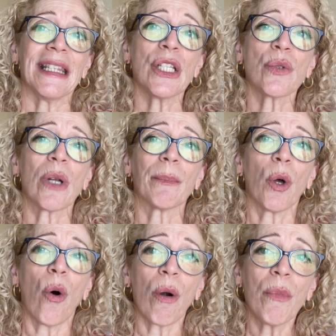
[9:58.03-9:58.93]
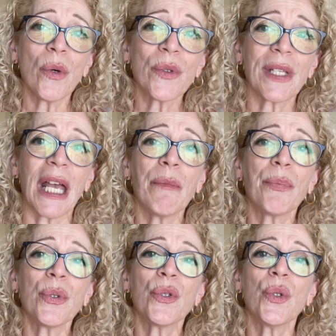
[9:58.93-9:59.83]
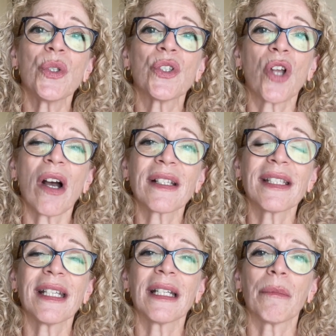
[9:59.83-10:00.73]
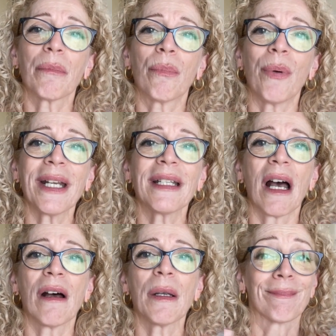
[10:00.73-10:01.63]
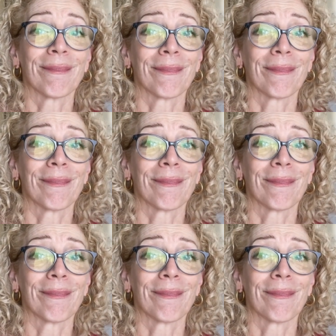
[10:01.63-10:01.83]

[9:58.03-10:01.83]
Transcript: disrupt hormones, and produce toxic breakdown,